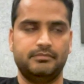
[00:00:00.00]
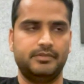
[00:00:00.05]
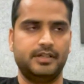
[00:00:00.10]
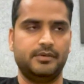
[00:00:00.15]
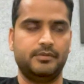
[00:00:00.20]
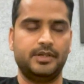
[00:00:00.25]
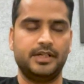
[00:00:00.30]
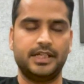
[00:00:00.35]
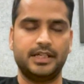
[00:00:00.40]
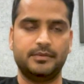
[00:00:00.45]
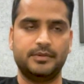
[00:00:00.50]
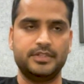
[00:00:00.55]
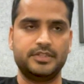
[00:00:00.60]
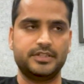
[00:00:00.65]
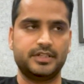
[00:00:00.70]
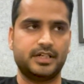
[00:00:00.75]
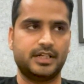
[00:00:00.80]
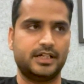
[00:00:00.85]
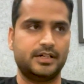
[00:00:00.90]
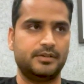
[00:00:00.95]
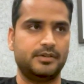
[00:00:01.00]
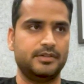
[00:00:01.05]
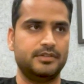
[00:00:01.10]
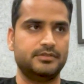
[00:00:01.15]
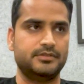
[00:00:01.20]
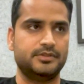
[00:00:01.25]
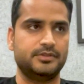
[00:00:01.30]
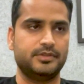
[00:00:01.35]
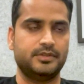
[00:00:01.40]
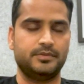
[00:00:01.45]
We are working with Chirag
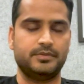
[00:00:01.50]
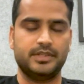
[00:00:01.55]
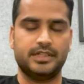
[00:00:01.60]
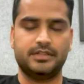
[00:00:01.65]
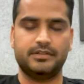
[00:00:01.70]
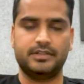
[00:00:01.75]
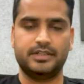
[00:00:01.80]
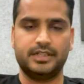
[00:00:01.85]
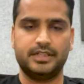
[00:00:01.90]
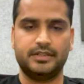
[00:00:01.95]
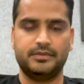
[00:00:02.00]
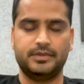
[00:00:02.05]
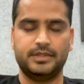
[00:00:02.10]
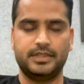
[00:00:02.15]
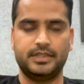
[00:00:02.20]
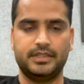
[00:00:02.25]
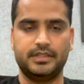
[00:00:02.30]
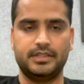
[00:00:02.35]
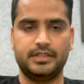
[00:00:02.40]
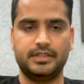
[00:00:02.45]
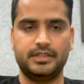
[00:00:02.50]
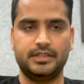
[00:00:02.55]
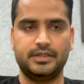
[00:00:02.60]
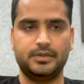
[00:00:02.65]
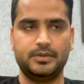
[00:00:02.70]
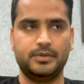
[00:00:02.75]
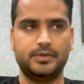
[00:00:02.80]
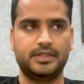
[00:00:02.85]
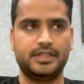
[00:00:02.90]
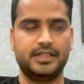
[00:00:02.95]
also. We are working with
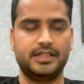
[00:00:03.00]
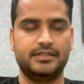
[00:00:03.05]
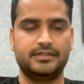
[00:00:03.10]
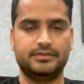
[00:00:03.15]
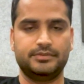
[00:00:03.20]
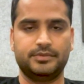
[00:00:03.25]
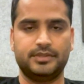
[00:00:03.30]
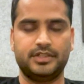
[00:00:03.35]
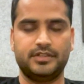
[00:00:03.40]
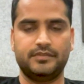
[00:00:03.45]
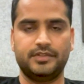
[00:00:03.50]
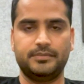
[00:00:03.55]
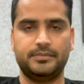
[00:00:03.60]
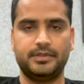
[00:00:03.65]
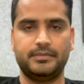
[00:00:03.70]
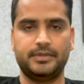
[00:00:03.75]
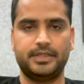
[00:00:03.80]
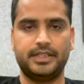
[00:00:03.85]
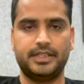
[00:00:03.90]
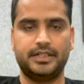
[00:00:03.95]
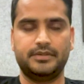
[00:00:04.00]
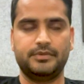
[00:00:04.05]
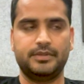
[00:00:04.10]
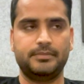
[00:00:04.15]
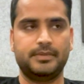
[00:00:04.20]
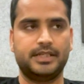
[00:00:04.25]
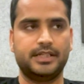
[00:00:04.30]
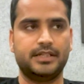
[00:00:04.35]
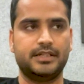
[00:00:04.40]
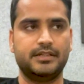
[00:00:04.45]
GoKwik as one of the payment gateway
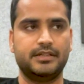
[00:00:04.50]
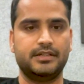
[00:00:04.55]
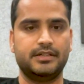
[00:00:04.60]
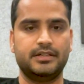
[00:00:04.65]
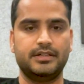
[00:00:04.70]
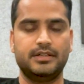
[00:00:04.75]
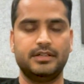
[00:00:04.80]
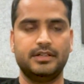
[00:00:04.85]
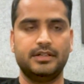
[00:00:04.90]
partner.